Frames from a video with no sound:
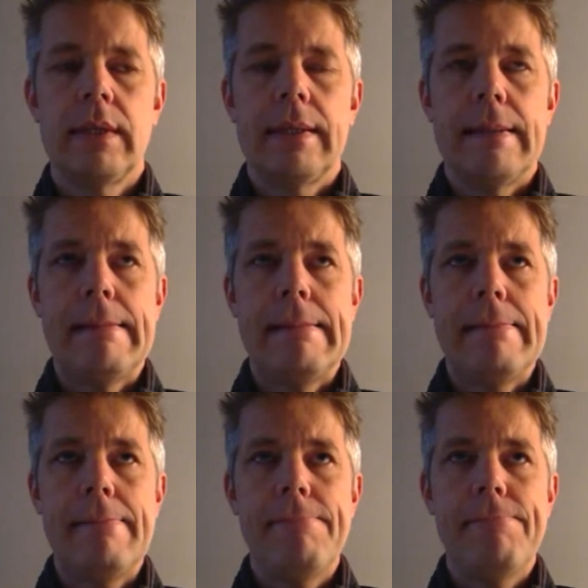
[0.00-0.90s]

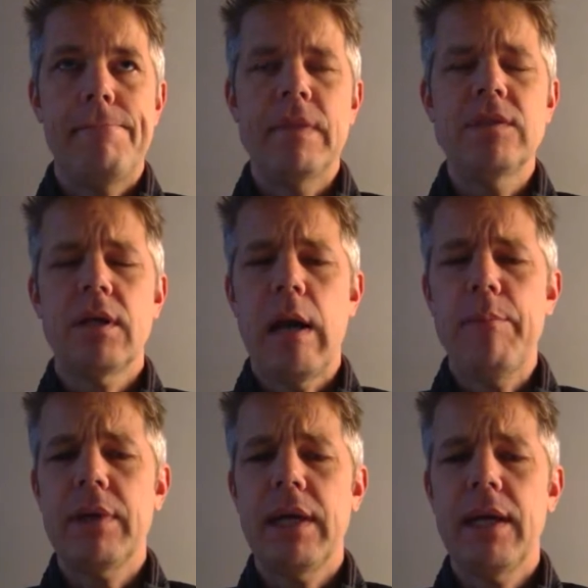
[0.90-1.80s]
That's a
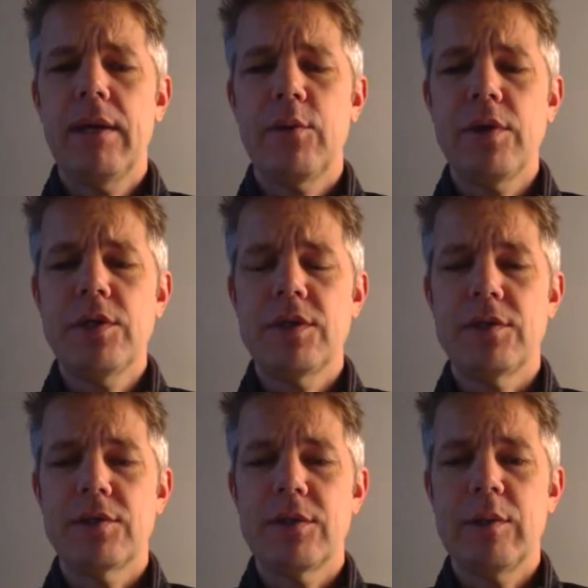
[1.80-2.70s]
complicated question,
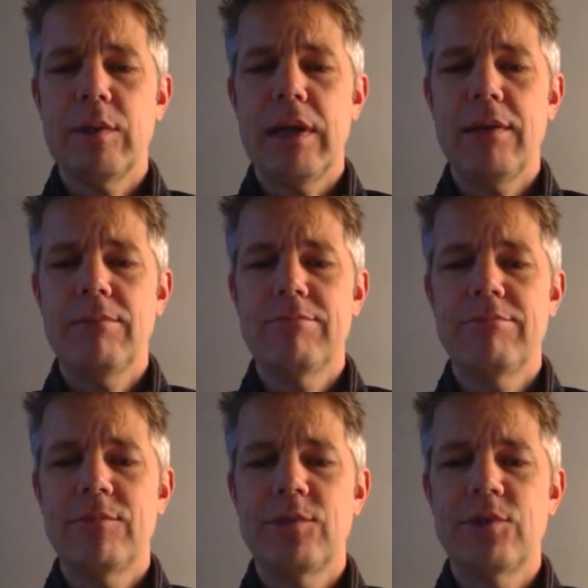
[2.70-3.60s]
so I'll
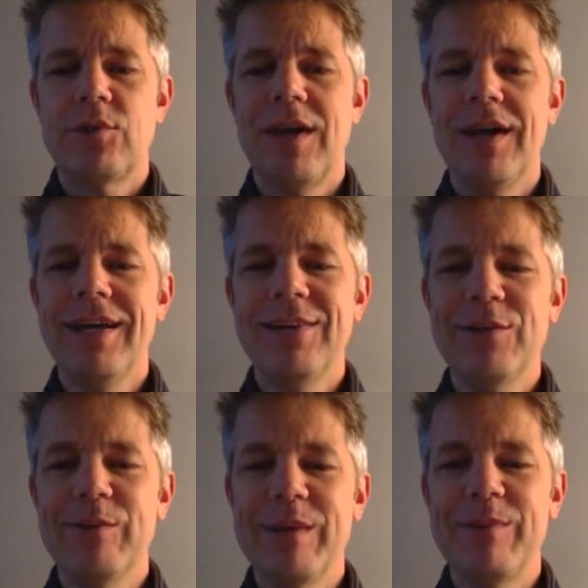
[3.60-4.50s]
try and
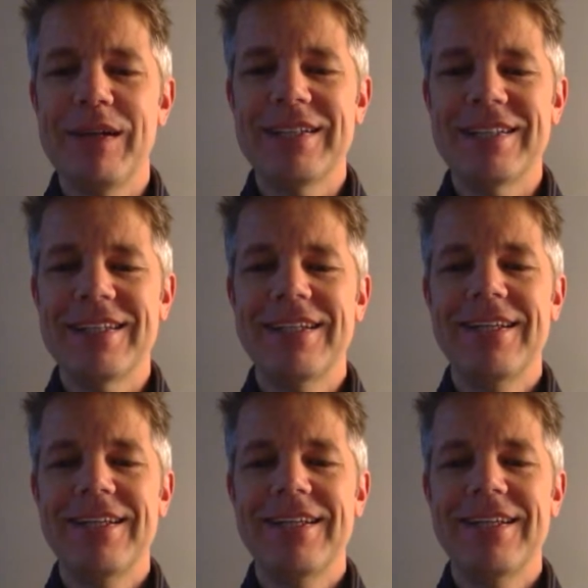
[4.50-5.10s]
do my best.